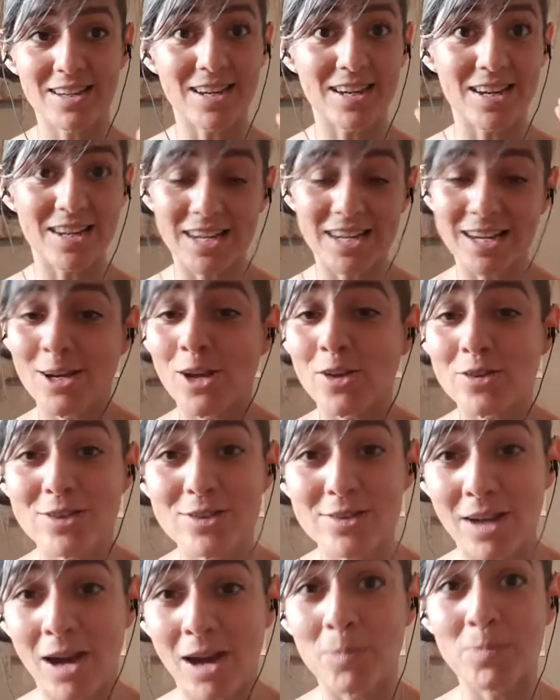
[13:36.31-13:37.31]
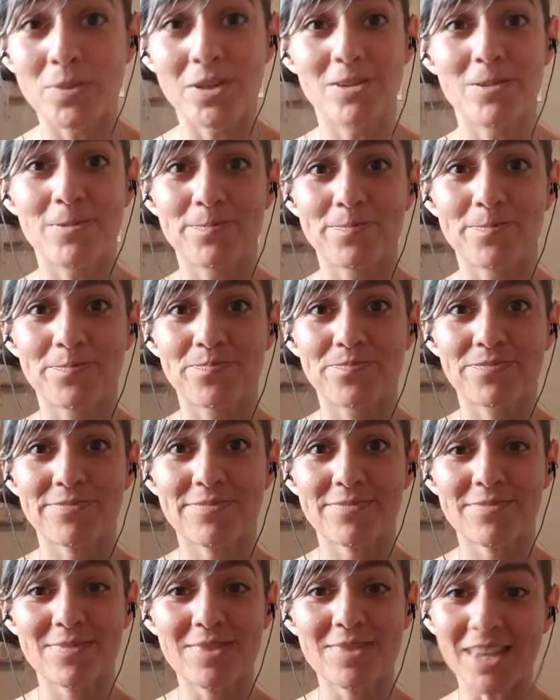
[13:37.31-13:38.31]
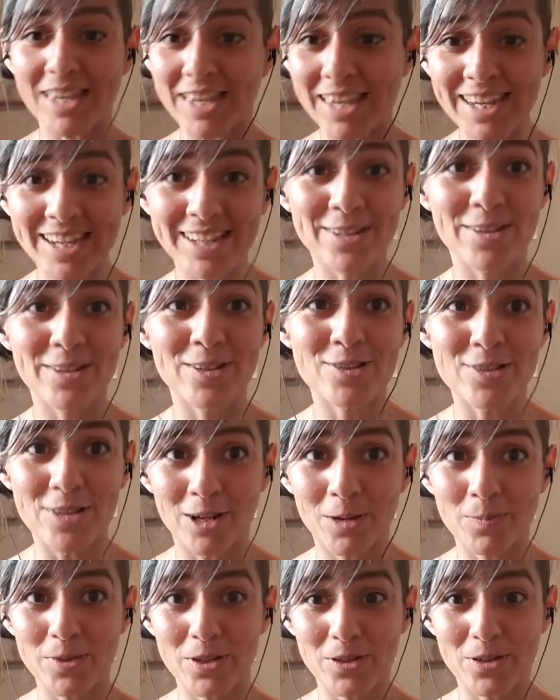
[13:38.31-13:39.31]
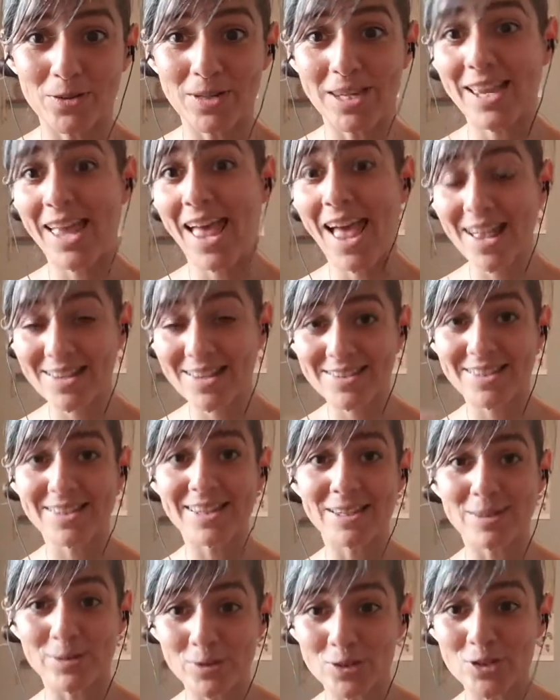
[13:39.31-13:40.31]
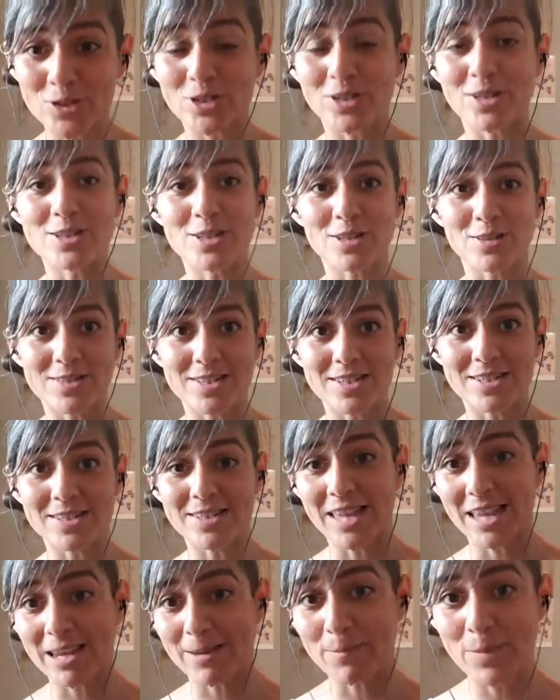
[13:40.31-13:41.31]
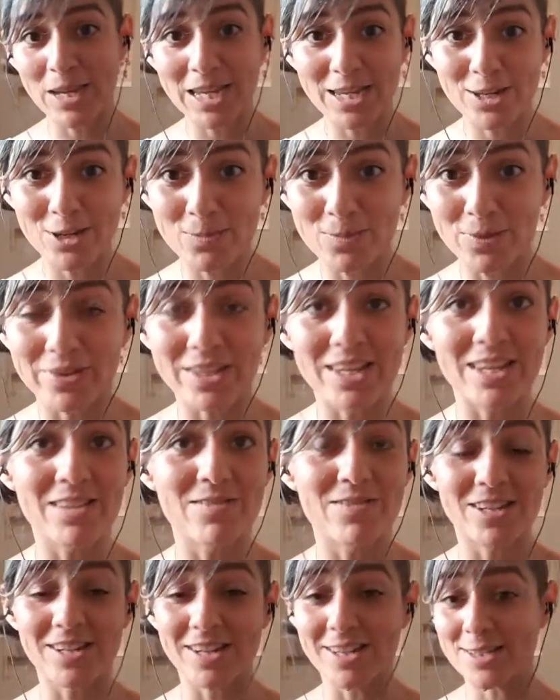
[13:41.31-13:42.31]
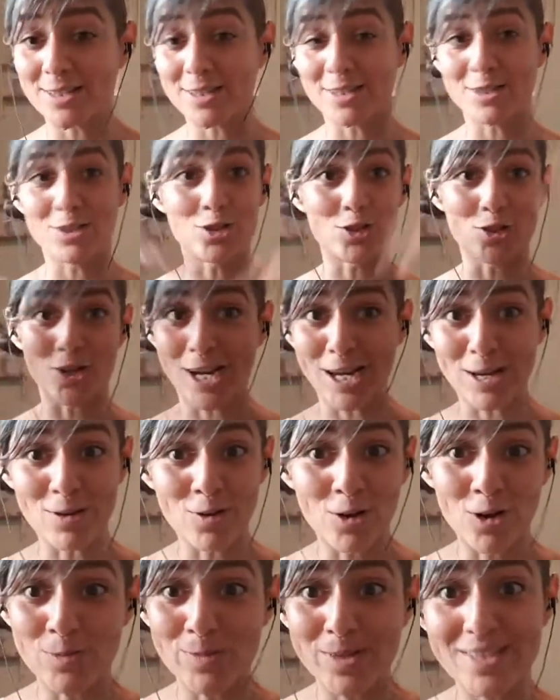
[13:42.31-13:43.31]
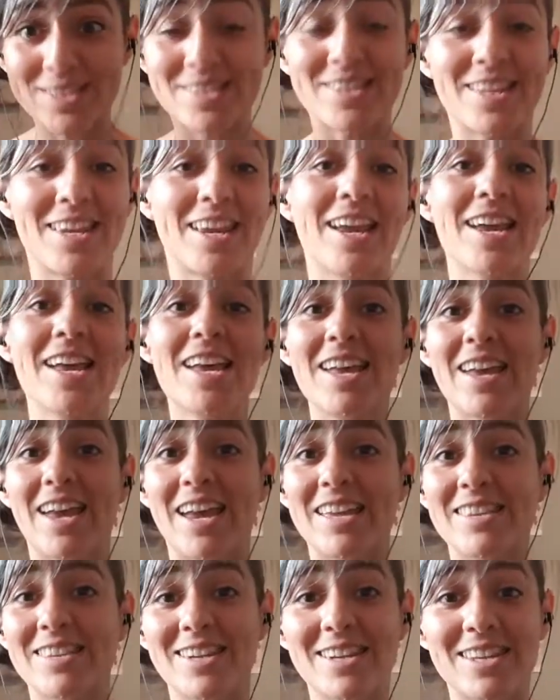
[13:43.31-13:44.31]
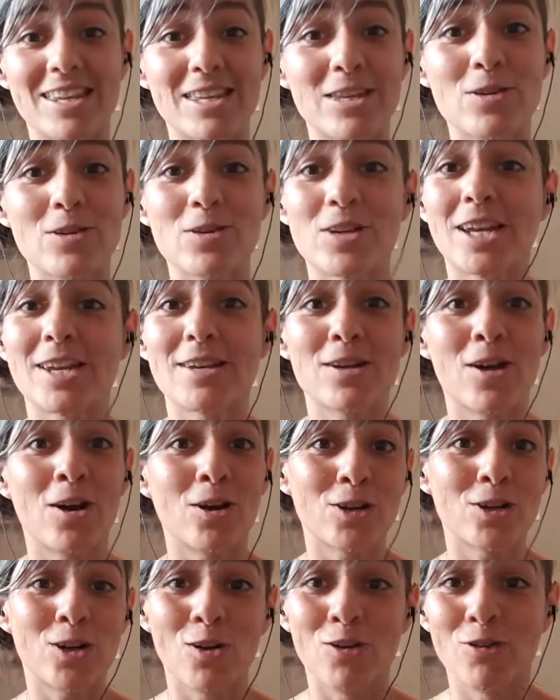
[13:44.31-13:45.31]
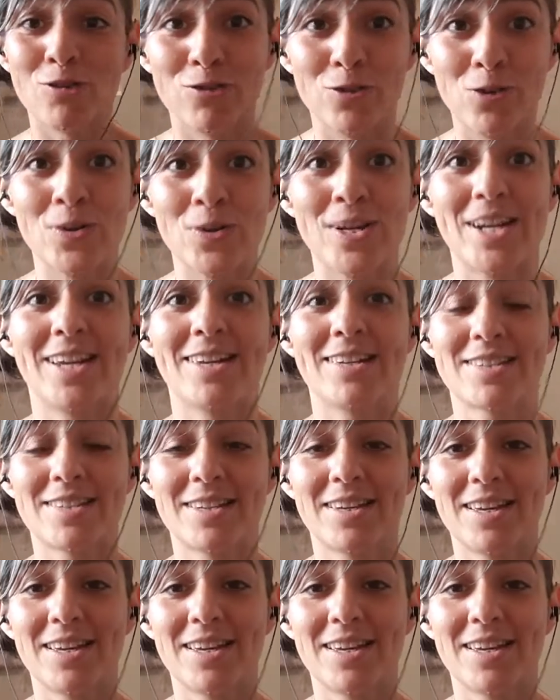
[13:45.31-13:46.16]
it cannot stop you. It cannot stop you. It has the illusion to just like make you believe that it's this ginormous thing and then that you cannot go for it.